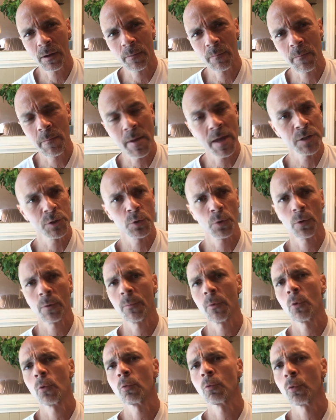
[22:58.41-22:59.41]

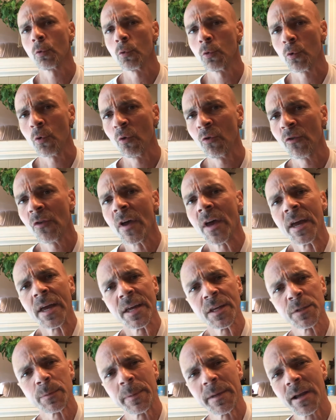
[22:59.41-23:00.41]
measurable rules
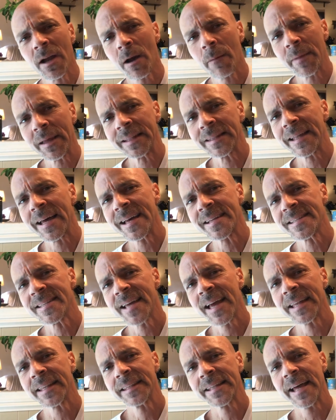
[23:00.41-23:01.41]
is becoming less
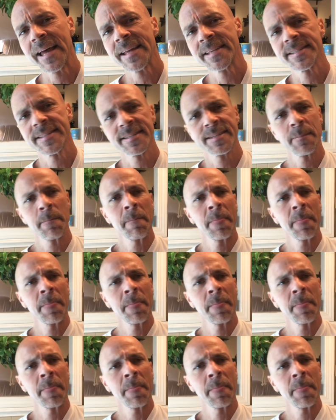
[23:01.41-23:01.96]
and less